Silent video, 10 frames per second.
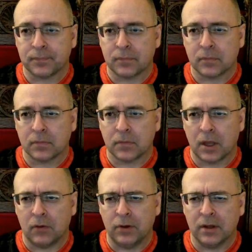I read a
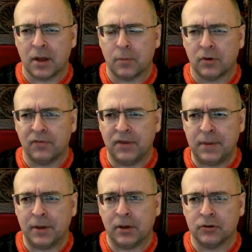lot more female
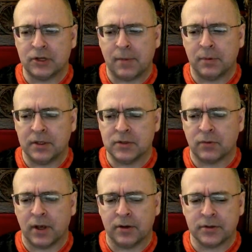Japanese
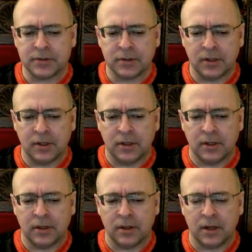writers than
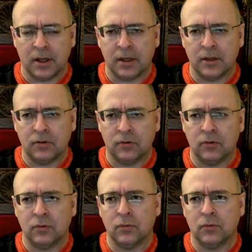I do
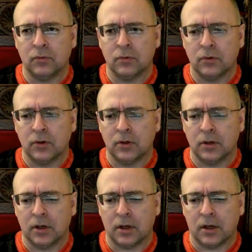
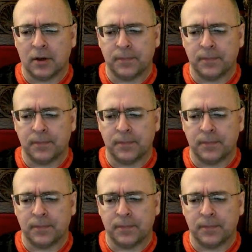um,